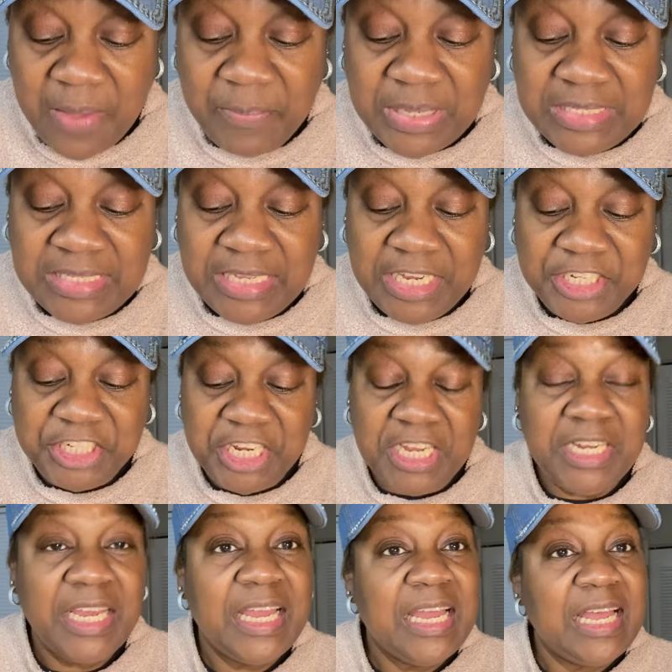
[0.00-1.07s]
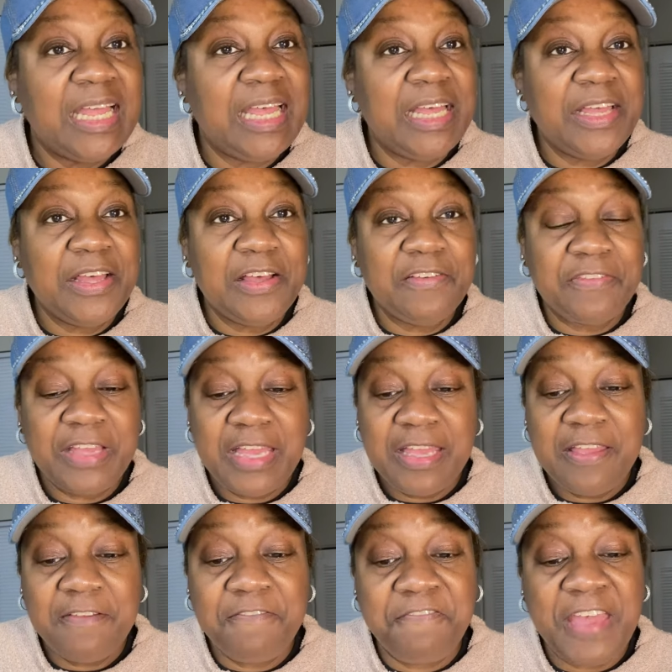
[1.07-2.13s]
position of
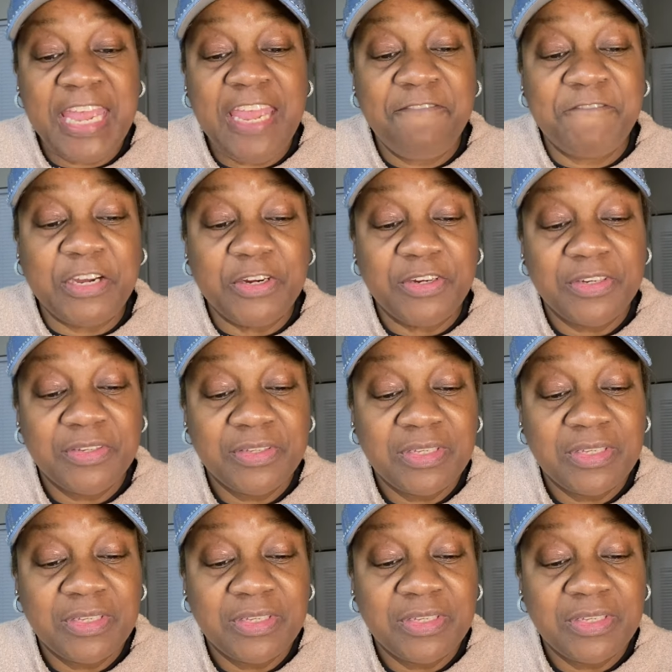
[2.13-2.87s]
favor.